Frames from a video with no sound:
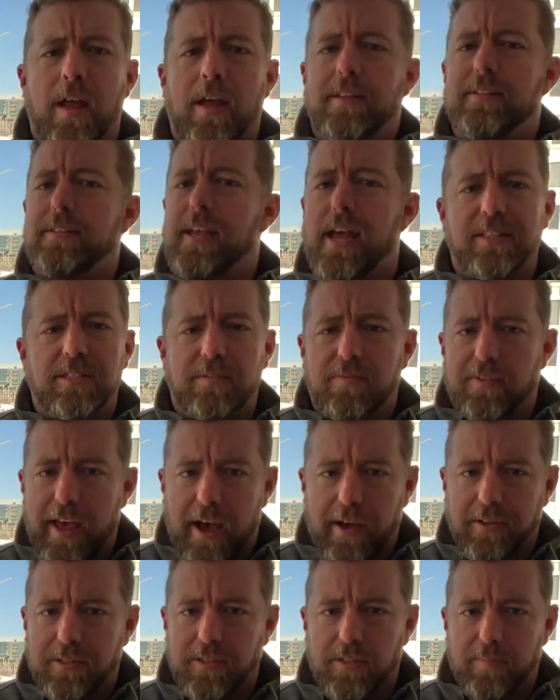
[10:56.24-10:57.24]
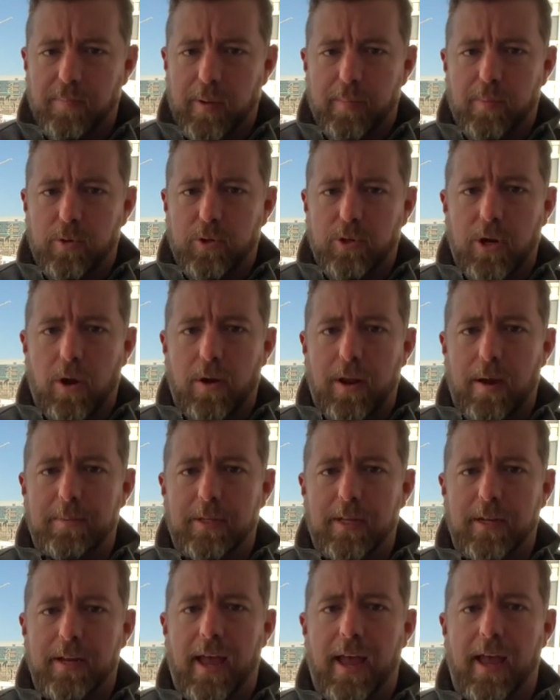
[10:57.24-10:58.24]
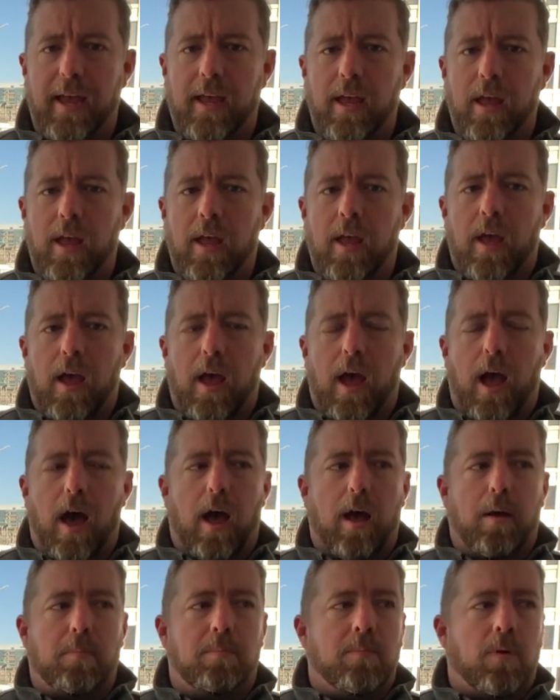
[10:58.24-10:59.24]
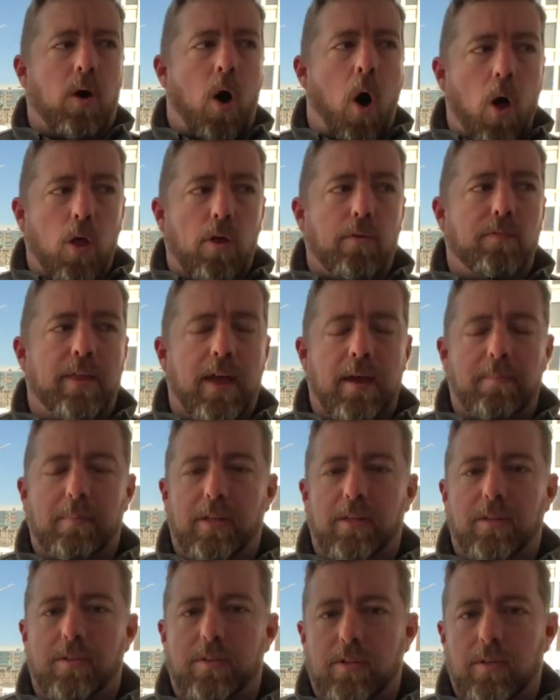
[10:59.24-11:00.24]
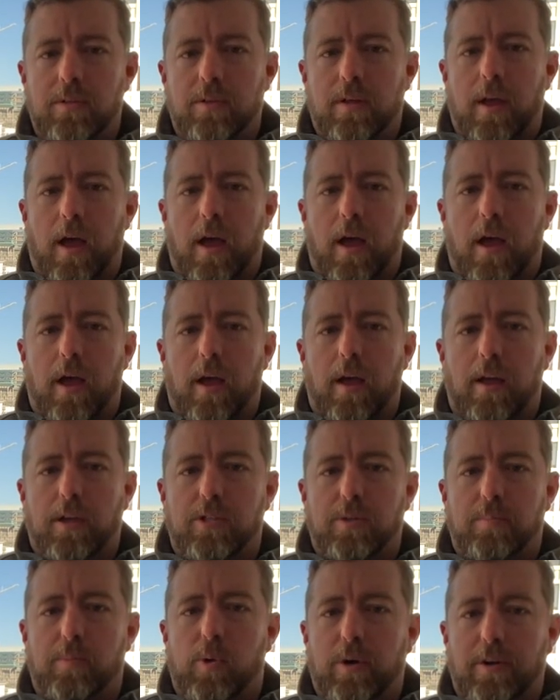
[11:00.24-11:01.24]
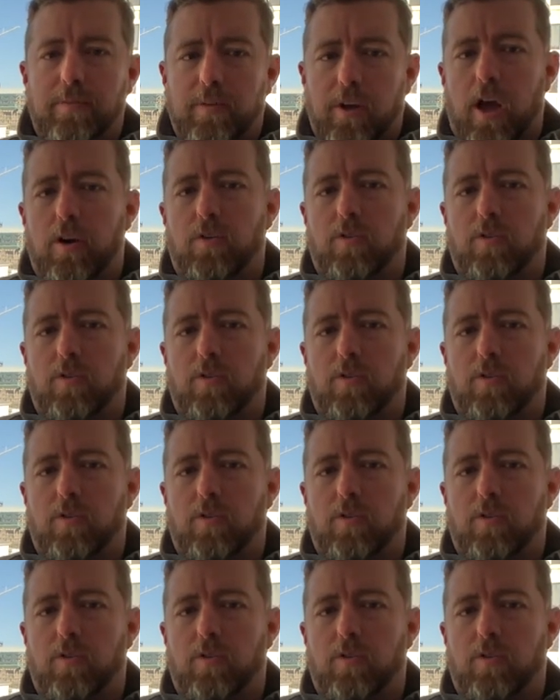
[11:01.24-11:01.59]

Tens of thousands of people showed up today, um, all of them in uh, support of gun